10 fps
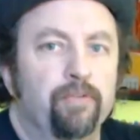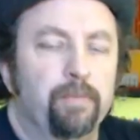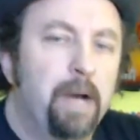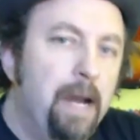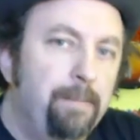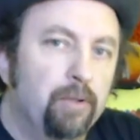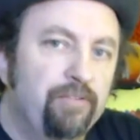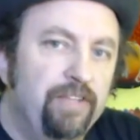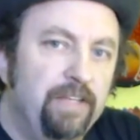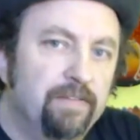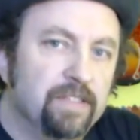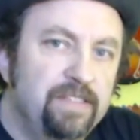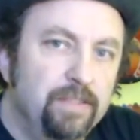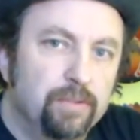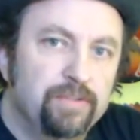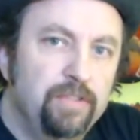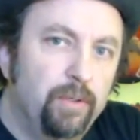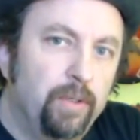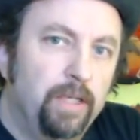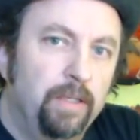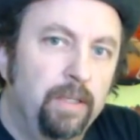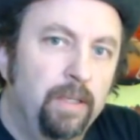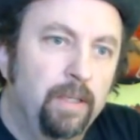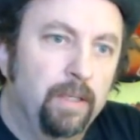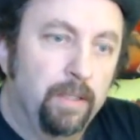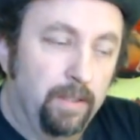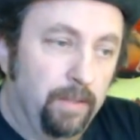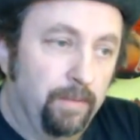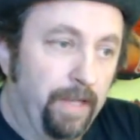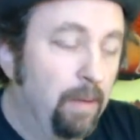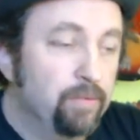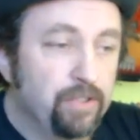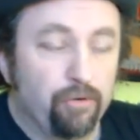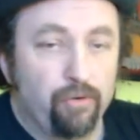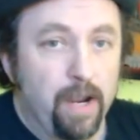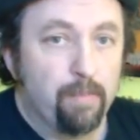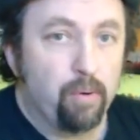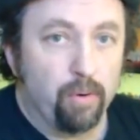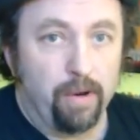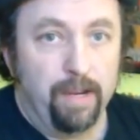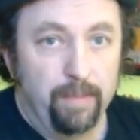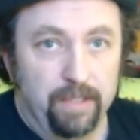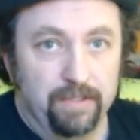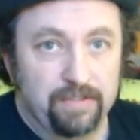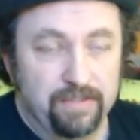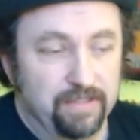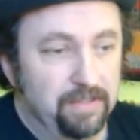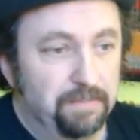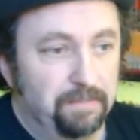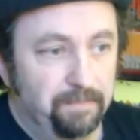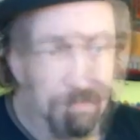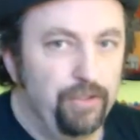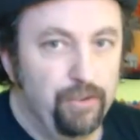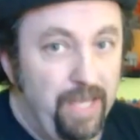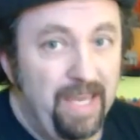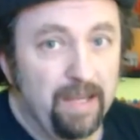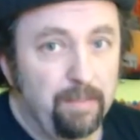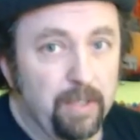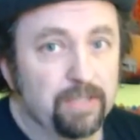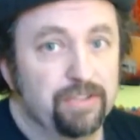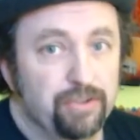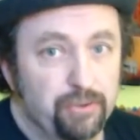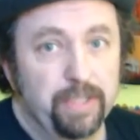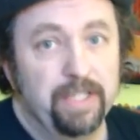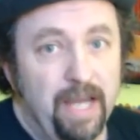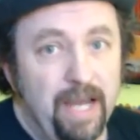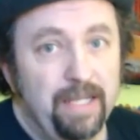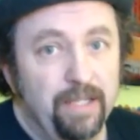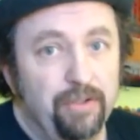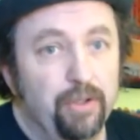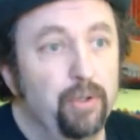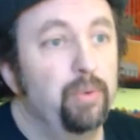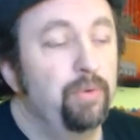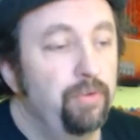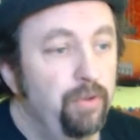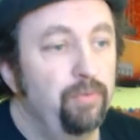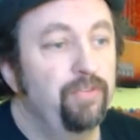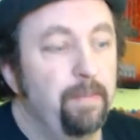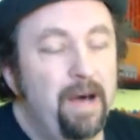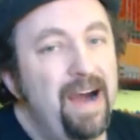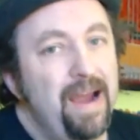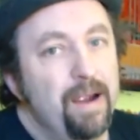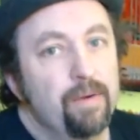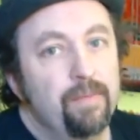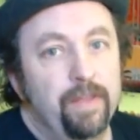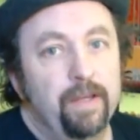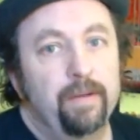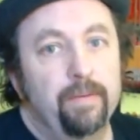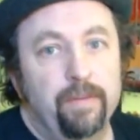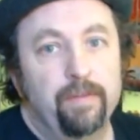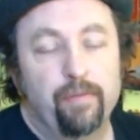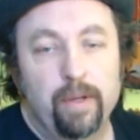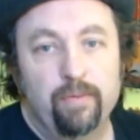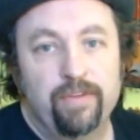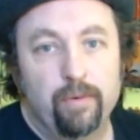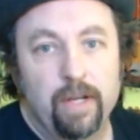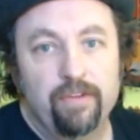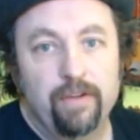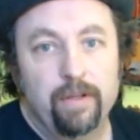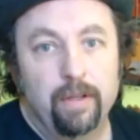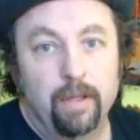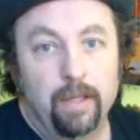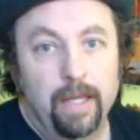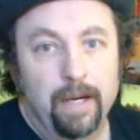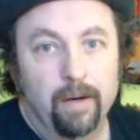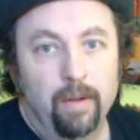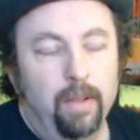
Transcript: There's a popular Stephen Stills tuning that I was going to try and program into this system, you can't, because the string that I need to tune tunes up higher than the frequency range that it'll allow.